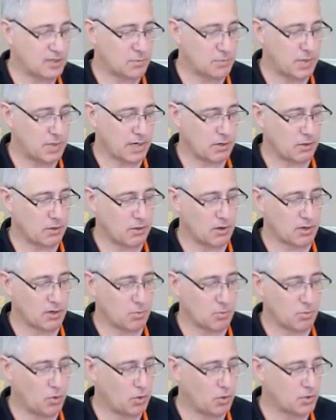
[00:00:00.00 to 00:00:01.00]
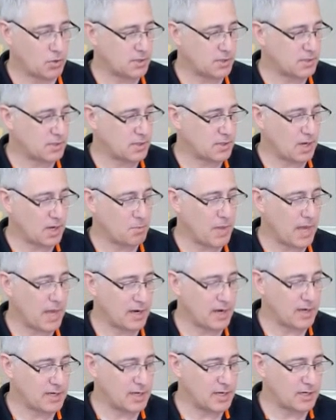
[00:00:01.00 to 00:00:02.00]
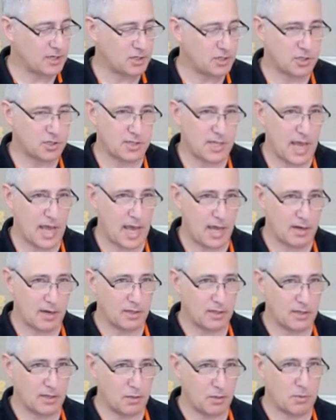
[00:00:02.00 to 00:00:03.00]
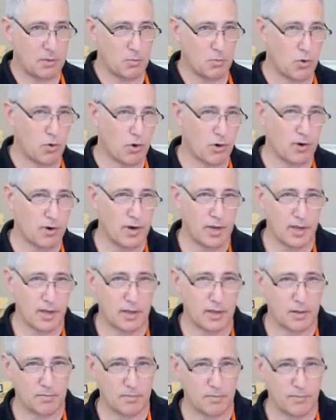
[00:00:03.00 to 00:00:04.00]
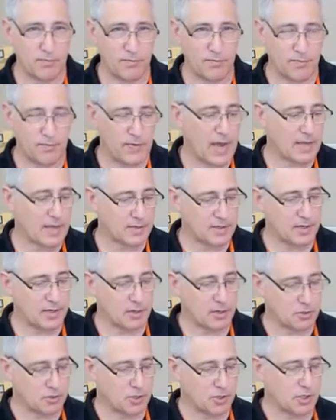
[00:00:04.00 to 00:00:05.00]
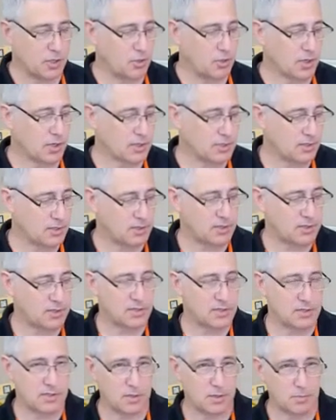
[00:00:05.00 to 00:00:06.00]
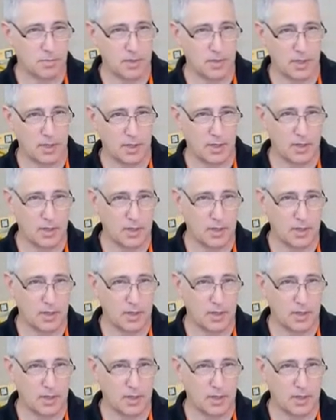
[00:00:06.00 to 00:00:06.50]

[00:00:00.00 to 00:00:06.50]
into bigger, longer bolts, it's not a bad idea to just add a little bit more fastening or securing to the system.